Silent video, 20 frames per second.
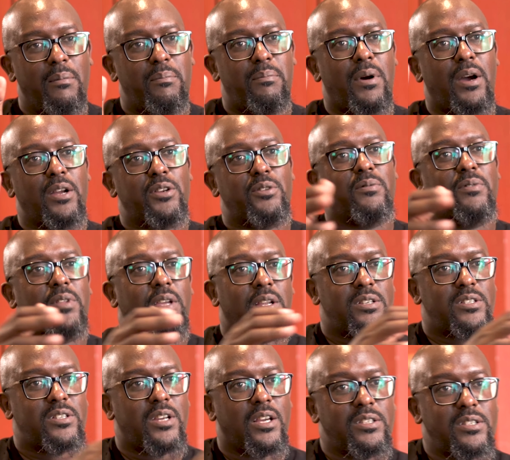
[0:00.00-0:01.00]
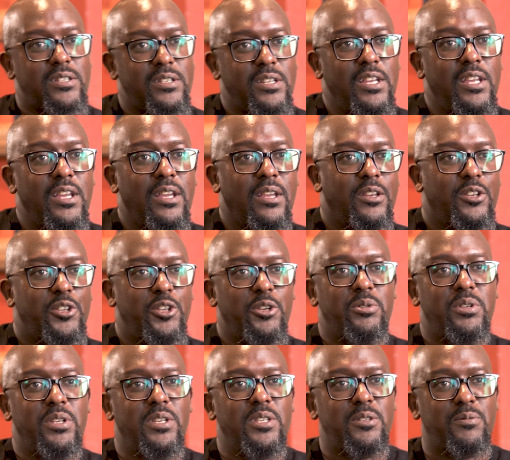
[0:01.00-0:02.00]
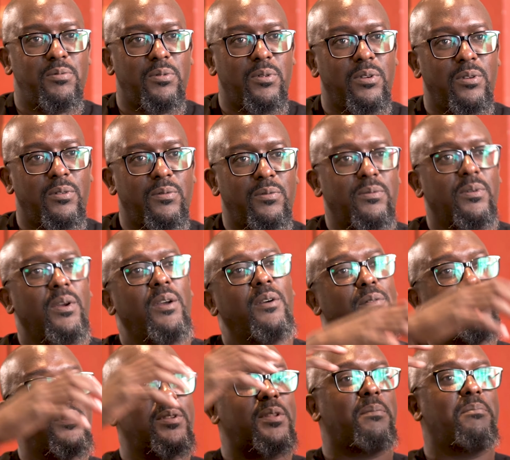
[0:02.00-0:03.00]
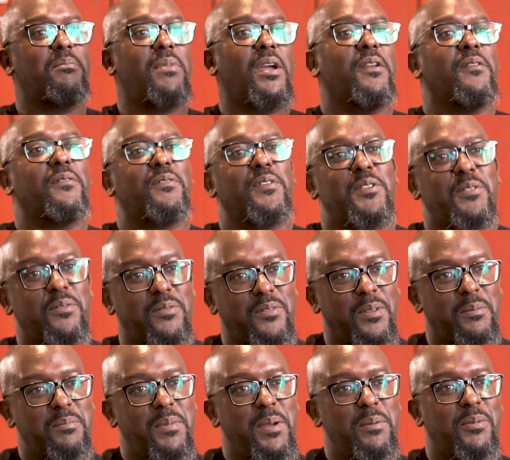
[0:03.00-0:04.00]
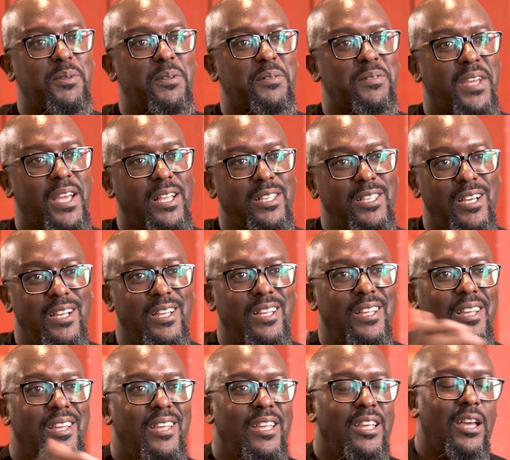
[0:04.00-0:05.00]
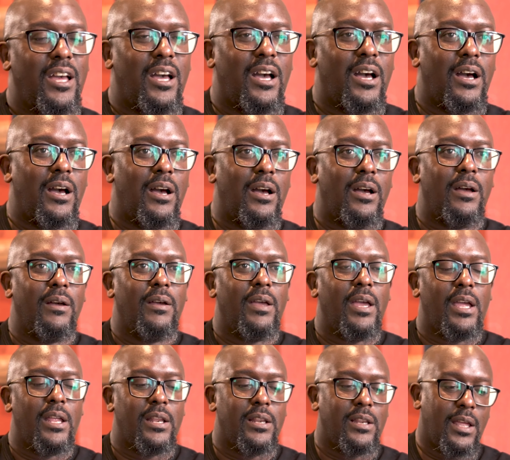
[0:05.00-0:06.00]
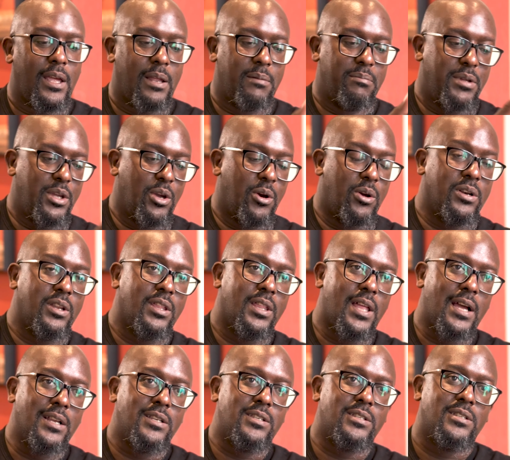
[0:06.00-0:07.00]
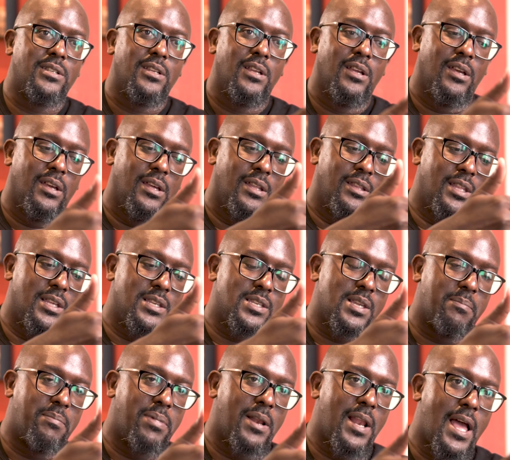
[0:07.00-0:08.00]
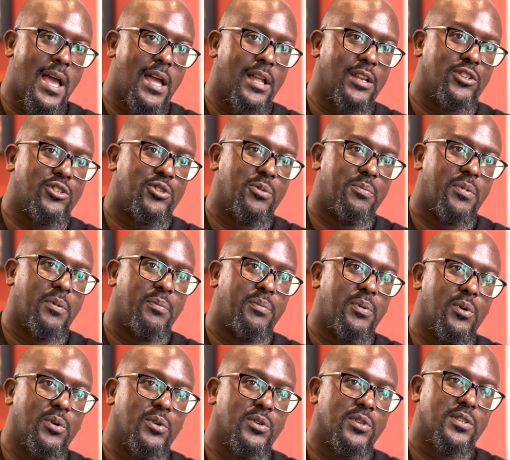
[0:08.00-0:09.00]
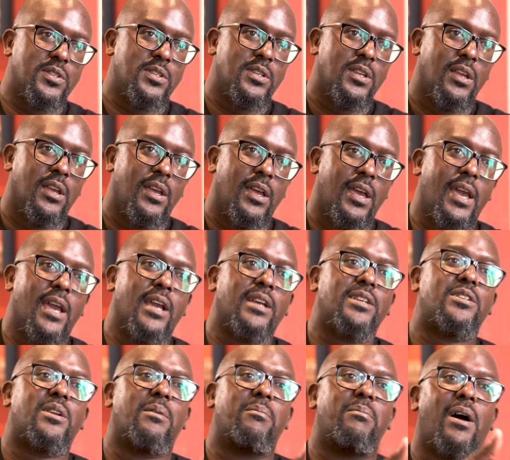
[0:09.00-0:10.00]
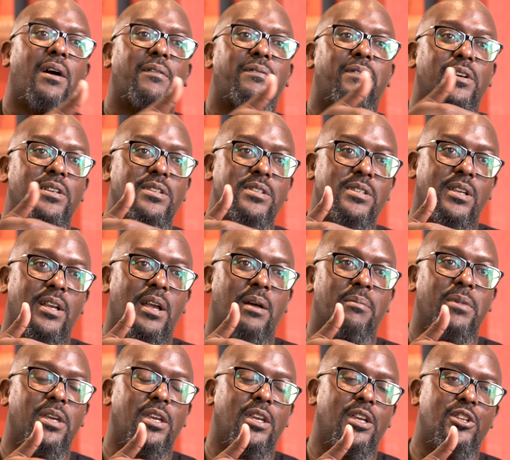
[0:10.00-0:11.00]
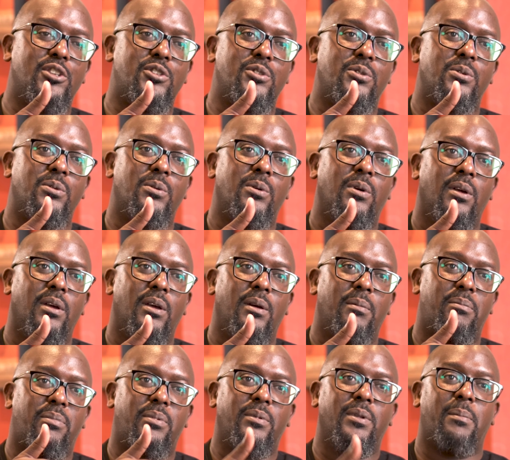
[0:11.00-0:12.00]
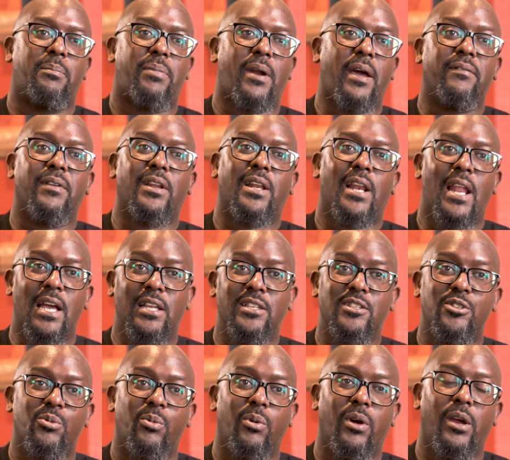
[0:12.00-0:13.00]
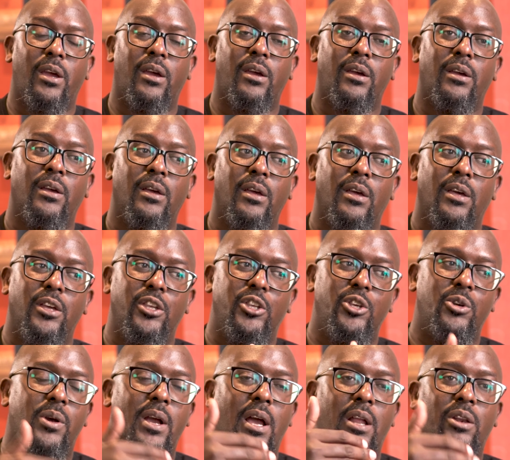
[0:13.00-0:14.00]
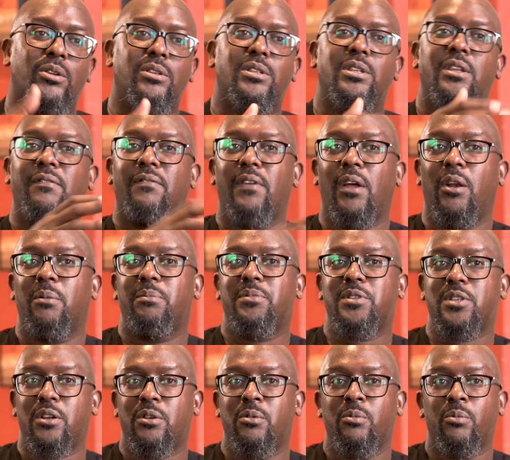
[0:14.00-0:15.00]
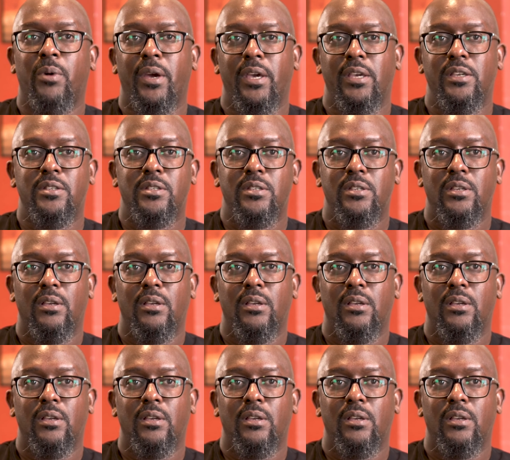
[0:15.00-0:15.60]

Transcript: part of their trustee duties for the benefit of the people of Kenya. And beyond that, there's a plan to propose extra buffers coming into the private lands where you cannot develop certain ways.